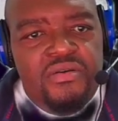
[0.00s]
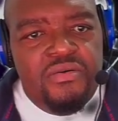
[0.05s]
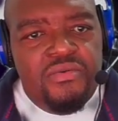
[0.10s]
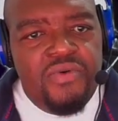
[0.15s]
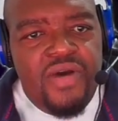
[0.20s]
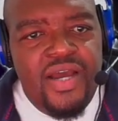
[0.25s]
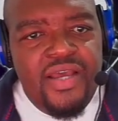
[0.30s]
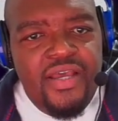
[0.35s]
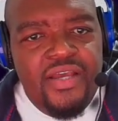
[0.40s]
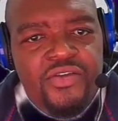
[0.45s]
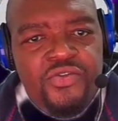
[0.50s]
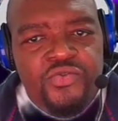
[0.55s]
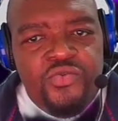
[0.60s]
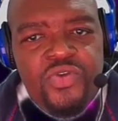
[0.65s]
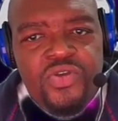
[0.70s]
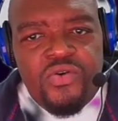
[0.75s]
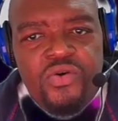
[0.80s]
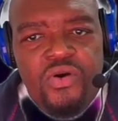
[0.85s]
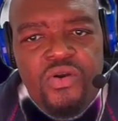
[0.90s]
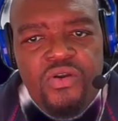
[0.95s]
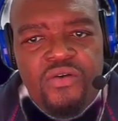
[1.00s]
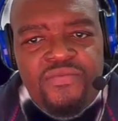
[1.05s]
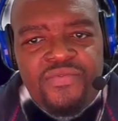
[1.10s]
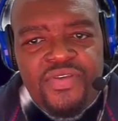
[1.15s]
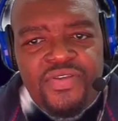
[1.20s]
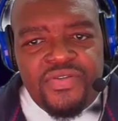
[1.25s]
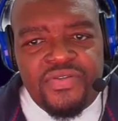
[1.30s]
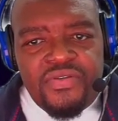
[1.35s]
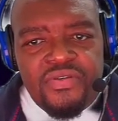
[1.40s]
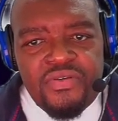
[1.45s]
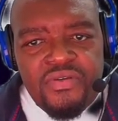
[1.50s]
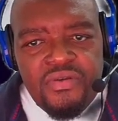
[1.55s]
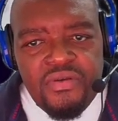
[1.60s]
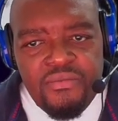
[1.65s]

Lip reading: Why are you doing all of this?